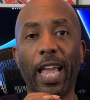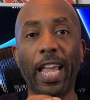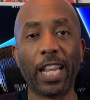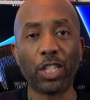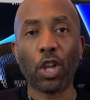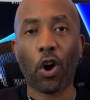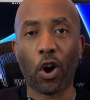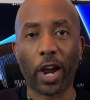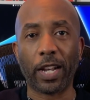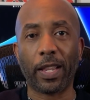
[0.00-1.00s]
it is
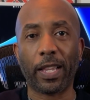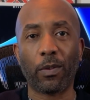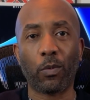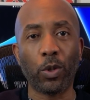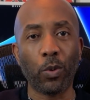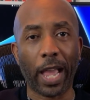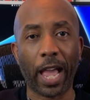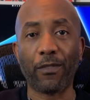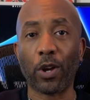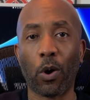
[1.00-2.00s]
hard when you
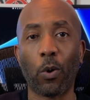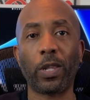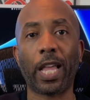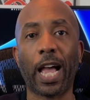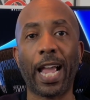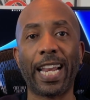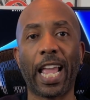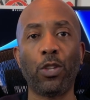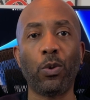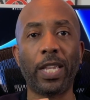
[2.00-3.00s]
have your own line
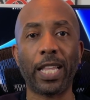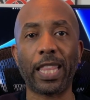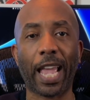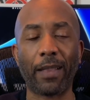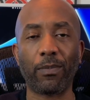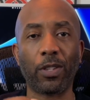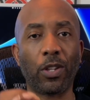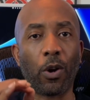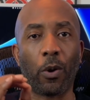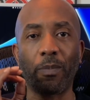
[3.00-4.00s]
and you get that,
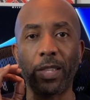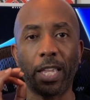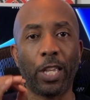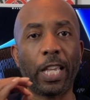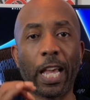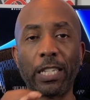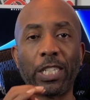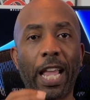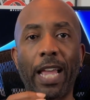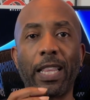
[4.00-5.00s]
you
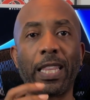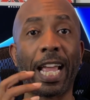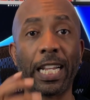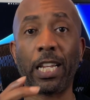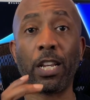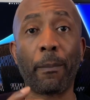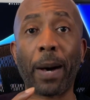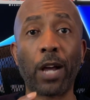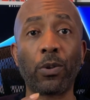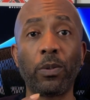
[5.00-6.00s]
catch that lightning in a
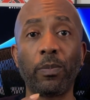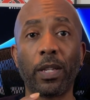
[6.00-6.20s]
bottle.